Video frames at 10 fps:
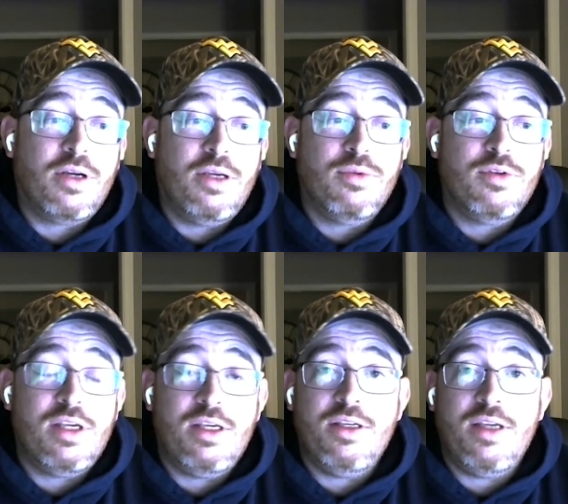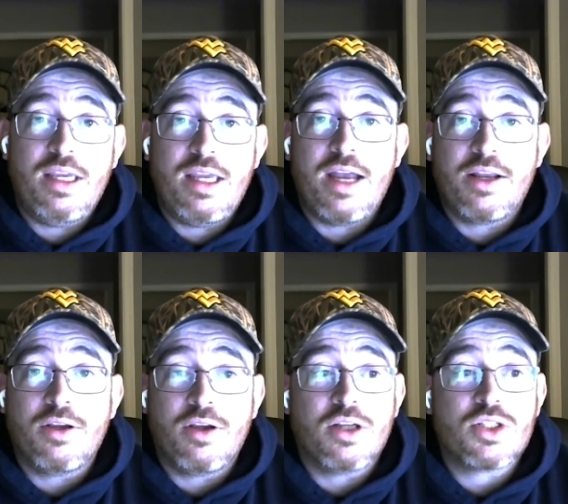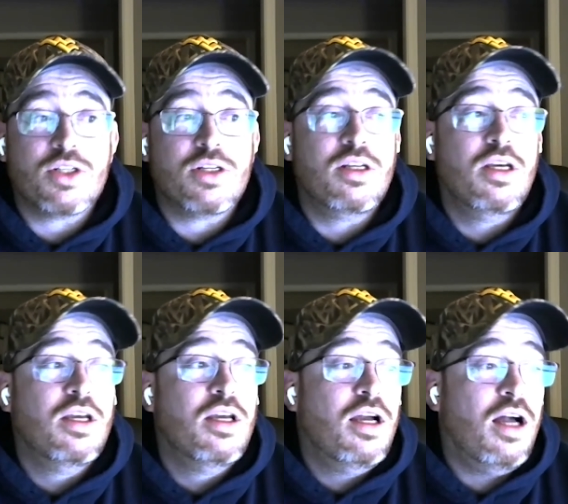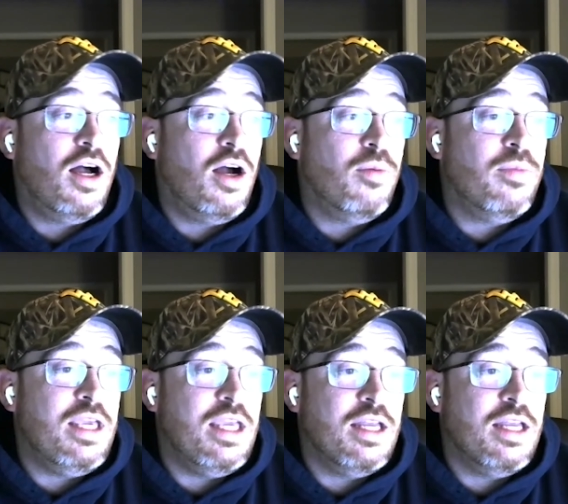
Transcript: He he he had a concussion. Um, he